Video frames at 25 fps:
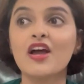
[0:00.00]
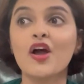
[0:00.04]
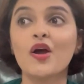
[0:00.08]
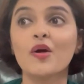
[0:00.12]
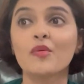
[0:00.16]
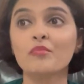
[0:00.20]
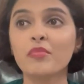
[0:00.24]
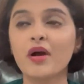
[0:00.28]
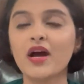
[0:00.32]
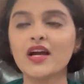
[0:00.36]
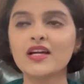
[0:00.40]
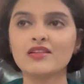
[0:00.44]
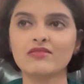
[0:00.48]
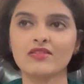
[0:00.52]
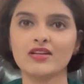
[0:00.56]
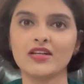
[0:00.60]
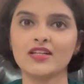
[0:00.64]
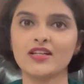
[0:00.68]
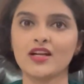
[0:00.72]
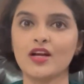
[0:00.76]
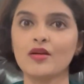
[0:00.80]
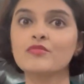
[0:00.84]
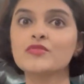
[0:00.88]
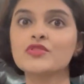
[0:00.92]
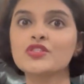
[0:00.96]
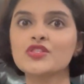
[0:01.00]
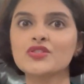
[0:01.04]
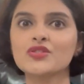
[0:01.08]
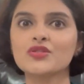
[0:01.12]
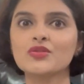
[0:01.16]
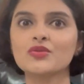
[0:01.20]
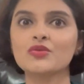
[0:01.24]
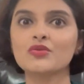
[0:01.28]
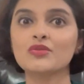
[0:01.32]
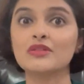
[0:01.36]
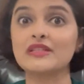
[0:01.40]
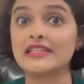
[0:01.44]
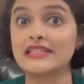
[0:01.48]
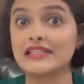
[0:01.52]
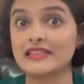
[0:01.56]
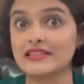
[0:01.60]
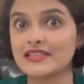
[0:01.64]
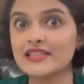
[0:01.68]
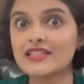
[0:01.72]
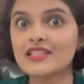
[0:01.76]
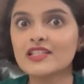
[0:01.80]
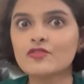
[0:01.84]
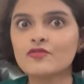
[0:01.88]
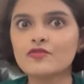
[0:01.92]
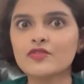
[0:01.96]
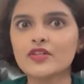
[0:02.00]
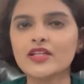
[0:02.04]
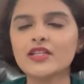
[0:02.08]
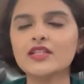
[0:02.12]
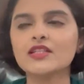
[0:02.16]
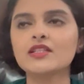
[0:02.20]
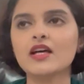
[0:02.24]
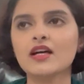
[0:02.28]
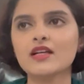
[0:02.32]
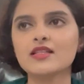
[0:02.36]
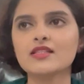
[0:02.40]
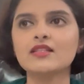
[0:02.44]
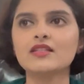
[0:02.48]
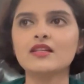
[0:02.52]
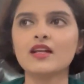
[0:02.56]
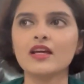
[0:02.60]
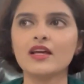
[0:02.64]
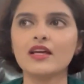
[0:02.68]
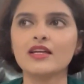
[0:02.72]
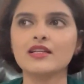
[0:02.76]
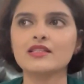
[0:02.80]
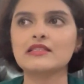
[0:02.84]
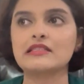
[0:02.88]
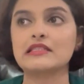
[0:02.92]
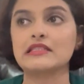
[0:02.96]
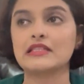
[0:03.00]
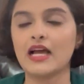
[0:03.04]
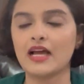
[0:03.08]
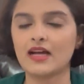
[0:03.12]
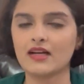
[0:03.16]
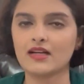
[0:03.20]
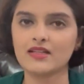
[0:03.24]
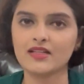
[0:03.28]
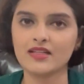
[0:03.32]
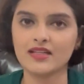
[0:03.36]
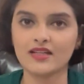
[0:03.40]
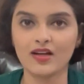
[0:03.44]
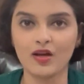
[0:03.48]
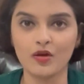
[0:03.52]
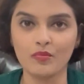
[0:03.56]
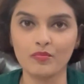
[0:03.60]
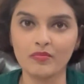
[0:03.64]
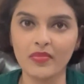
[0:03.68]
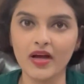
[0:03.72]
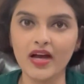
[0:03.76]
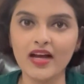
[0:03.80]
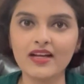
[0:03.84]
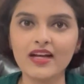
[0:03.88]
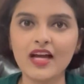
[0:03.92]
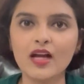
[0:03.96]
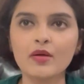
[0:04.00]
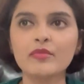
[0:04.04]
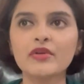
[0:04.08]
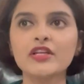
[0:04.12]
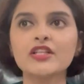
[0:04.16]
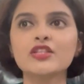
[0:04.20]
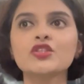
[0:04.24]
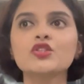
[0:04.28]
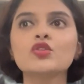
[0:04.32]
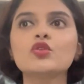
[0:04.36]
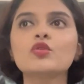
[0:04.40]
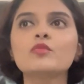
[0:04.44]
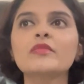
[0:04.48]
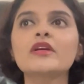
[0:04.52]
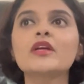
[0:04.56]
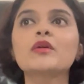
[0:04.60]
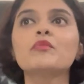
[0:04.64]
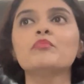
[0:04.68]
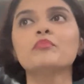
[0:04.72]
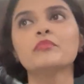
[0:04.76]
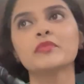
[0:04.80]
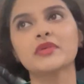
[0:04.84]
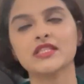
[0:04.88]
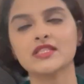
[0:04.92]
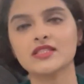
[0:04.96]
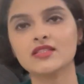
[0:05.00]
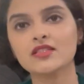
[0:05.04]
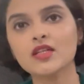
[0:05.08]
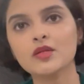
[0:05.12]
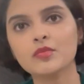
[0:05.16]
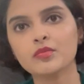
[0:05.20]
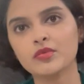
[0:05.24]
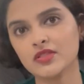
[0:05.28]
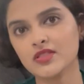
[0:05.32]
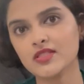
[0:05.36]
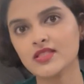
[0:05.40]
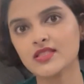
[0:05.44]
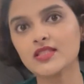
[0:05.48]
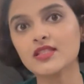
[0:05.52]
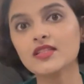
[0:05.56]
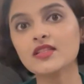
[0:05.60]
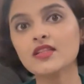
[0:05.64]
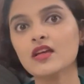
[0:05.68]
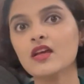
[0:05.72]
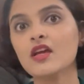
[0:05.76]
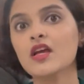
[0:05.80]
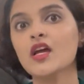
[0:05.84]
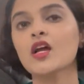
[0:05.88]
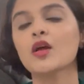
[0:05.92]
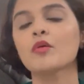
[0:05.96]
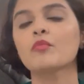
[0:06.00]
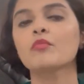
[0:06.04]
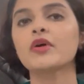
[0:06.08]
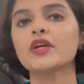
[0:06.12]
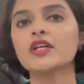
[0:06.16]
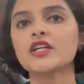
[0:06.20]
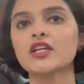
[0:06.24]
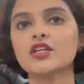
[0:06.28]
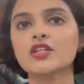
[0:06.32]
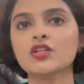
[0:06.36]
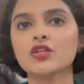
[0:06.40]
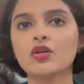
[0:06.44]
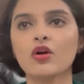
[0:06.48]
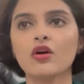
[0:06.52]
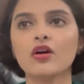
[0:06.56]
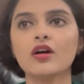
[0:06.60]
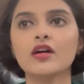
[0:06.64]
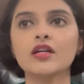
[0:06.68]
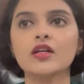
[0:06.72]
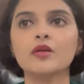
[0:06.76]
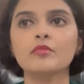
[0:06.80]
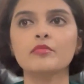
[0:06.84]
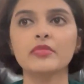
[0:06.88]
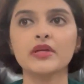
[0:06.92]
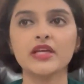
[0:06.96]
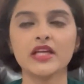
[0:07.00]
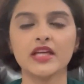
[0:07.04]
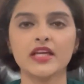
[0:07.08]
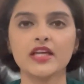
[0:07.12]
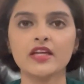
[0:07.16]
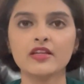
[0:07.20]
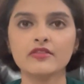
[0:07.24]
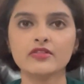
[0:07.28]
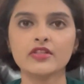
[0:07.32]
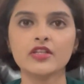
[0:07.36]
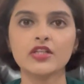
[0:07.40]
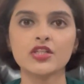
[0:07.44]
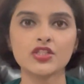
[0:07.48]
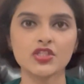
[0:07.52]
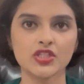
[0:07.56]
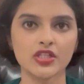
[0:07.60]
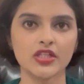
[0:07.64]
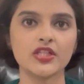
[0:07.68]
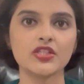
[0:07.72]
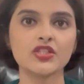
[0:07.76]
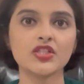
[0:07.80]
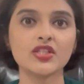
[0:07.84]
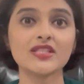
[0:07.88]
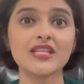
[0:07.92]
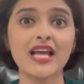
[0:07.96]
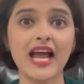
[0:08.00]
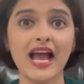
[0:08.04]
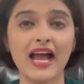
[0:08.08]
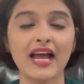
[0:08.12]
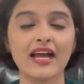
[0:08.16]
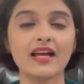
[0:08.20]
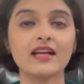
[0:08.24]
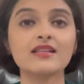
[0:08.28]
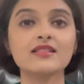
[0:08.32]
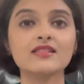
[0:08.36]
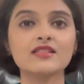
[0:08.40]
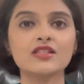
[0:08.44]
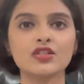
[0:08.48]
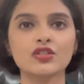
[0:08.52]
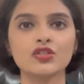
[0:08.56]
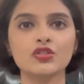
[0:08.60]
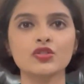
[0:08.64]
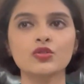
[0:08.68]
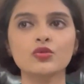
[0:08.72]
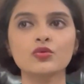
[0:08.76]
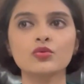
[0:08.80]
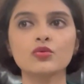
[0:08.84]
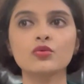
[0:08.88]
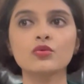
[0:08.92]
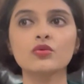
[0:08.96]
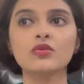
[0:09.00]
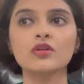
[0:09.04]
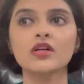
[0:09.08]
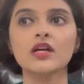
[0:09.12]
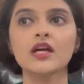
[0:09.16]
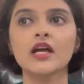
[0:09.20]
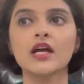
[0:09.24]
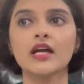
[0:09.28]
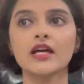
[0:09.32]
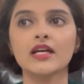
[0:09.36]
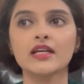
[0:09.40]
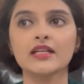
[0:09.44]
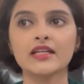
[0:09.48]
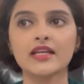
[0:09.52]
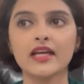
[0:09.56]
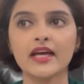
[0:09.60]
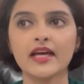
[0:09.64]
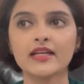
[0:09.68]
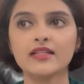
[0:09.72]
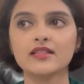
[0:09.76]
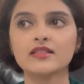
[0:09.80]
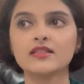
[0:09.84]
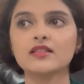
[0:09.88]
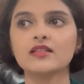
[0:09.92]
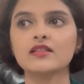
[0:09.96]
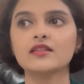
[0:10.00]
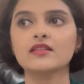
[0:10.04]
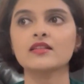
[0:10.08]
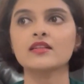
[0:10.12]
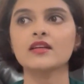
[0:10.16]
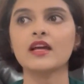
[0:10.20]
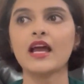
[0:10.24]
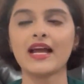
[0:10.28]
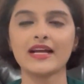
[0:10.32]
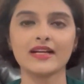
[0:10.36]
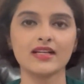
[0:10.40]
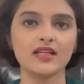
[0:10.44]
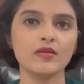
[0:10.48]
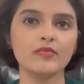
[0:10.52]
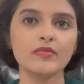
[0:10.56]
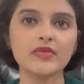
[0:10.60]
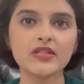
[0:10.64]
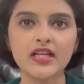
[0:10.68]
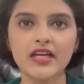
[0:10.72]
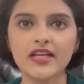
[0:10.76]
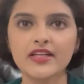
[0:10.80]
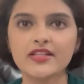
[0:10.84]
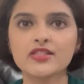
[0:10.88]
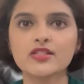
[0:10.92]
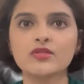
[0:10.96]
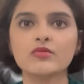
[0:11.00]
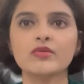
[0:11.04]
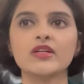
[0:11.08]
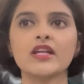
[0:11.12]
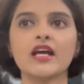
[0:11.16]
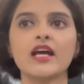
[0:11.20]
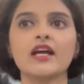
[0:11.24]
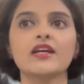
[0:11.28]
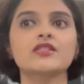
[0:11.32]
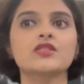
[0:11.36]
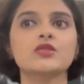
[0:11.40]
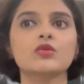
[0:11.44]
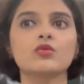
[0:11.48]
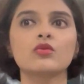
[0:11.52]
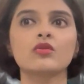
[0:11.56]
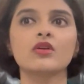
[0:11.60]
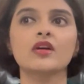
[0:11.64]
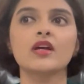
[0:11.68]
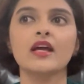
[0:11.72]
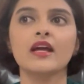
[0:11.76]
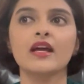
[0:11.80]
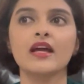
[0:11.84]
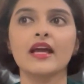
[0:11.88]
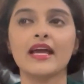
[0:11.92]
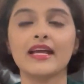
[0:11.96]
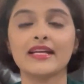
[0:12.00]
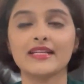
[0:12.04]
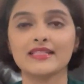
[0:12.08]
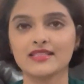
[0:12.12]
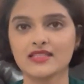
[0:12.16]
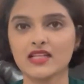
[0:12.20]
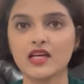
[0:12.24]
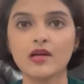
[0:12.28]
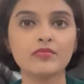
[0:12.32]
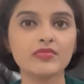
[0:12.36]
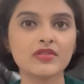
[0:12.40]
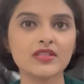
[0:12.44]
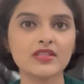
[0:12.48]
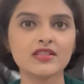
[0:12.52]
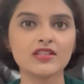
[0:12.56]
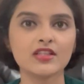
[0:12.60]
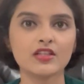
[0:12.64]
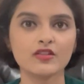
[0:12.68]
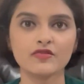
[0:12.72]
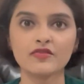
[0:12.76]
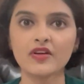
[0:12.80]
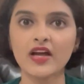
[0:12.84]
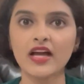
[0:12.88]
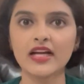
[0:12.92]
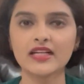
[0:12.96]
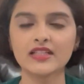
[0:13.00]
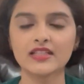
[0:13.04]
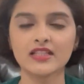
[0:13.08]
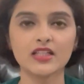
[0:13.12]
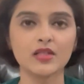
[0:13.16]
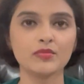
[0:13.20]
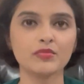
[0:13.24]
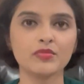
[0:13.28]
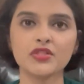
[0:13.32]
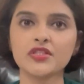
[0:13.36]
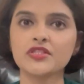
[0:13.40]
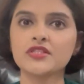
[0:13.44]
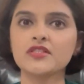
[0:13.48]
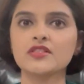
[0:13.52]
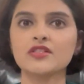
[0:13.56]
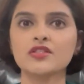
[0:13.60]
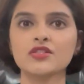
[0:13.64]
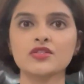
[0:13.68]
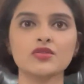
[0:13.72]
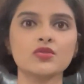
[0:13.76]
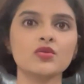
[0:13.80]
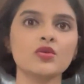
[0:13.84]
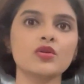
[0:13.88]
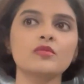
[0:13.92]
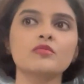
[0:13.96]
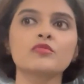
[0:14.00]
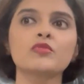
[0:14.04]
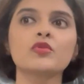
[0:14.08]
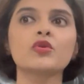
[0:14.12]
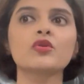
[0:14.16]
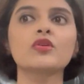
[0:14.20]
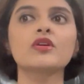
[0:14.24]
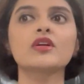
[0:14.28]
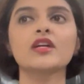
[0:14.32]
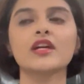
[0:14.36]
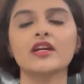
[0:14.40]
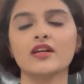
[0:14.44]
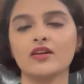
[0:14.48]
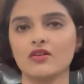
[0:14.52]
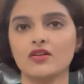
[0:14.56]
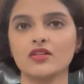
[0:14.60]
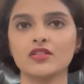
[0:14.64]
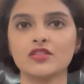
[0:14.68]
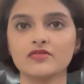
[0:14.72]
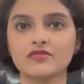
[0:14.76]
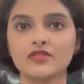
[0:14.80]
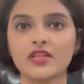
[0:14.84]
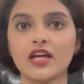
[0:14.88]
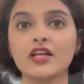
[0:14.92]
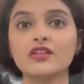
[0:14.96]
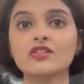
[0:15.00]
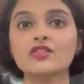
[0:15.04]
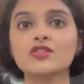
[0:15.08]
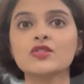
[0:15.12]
But when it comes to grief, it doesn't exactly come back. I mean, you may miss the person, but your behavior changes as you get acclimatized to it, as you accept the fact that the person is no more and all of that.